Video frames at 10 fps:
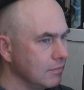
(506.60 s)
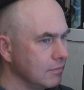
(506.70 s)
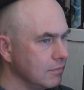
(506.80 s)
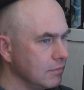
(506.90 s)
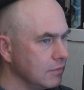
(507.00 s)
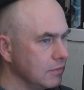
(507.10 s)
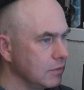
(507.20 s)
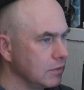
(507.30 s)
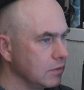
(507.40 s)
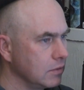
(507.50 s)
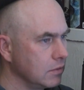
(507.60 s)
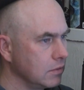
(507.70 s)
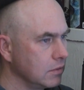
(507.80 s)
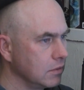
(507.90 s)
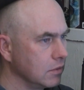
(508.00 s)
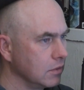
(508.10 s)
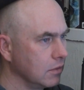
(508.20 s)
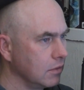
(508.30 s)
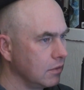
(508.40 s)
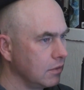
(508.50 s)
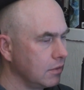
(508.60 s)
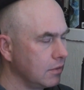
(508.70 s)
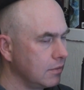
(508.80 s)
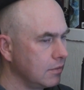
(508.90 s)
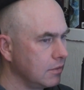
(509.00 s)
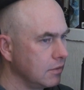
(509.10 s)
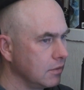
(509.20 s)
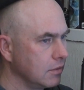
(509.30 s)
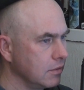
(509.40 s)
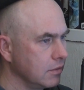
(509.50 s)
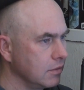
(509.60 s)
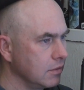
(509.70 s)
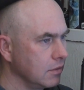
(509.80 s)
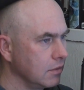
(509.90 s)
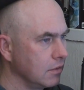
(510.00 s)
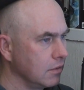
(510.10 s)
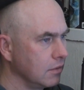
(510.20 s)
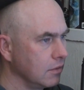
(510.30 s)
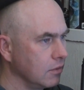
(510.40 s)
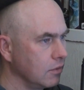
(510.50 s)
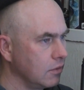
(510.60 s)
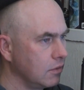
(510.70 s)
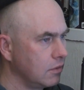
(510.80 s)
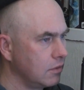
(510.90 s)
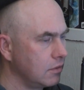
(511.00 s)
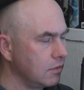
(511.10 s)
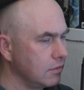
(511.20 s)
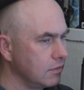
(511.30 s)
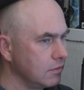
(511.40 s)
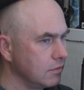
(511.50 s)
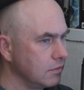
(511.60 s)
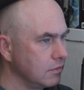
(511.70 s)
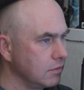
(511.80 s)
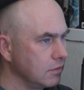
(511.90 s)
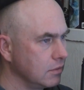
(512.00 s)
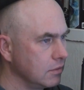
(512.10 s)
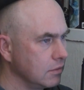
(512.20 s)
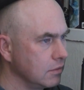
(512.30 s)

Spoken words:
This person isn't speaking.